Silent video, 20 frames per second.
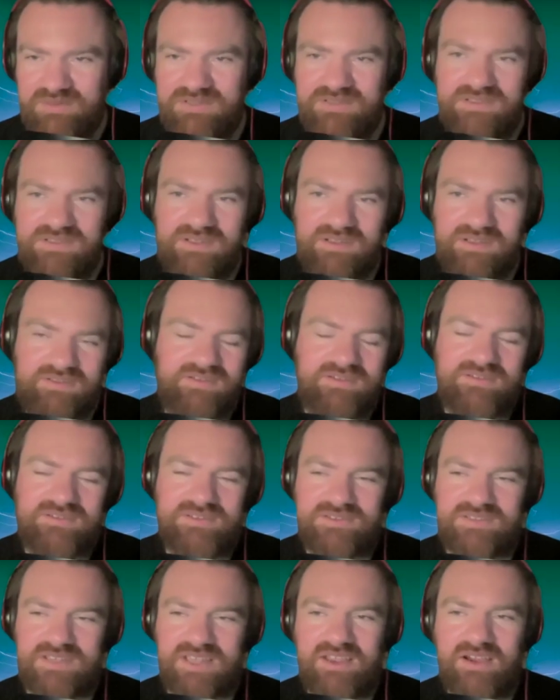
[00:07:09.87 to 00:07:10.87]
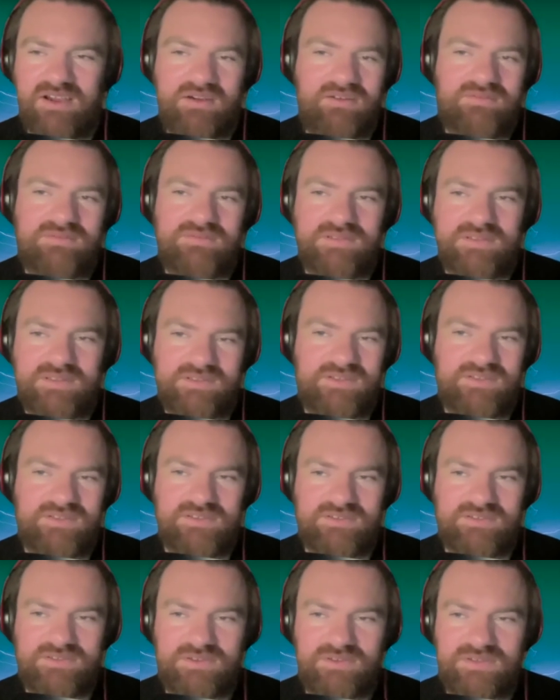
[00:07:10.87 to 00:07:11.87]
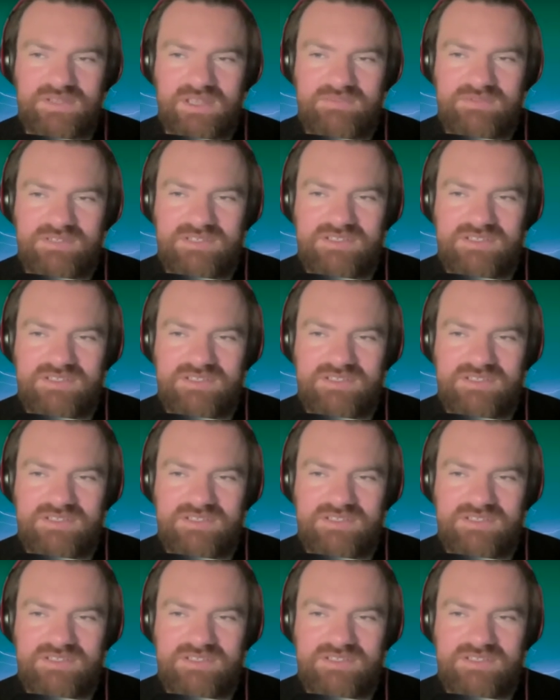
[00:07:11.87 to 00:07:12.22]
Because you can just say, "Oh, it's just because two teams